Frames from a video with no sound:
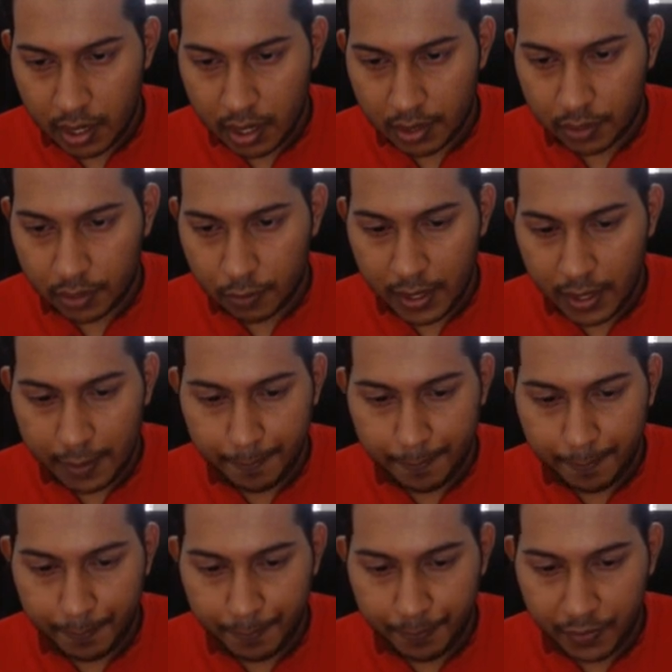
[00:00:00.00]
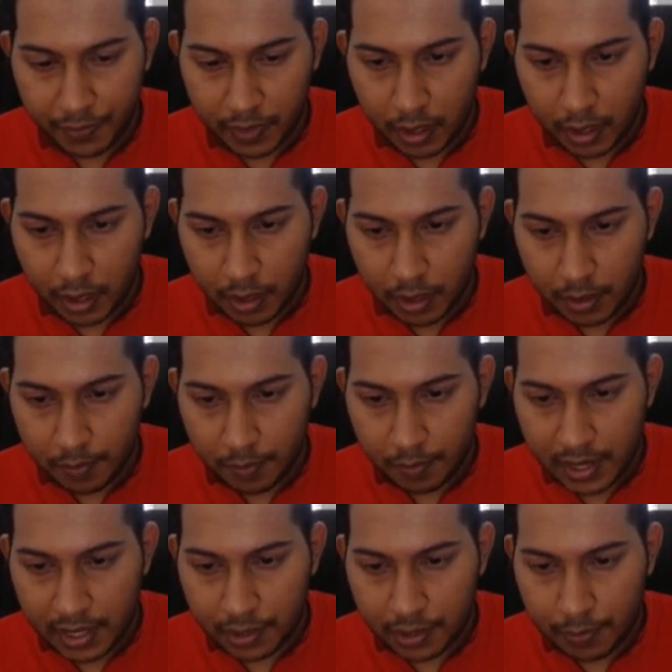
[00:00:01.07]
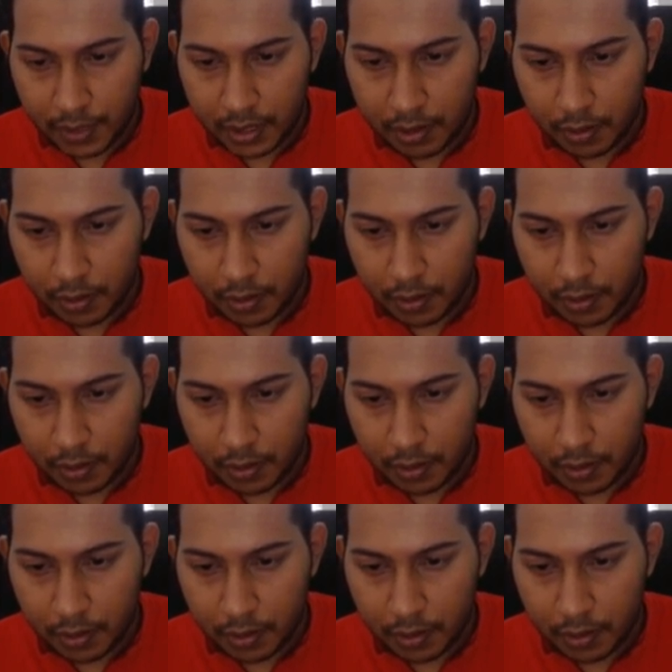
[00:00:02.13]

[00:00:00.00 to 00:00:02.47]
squared plus with,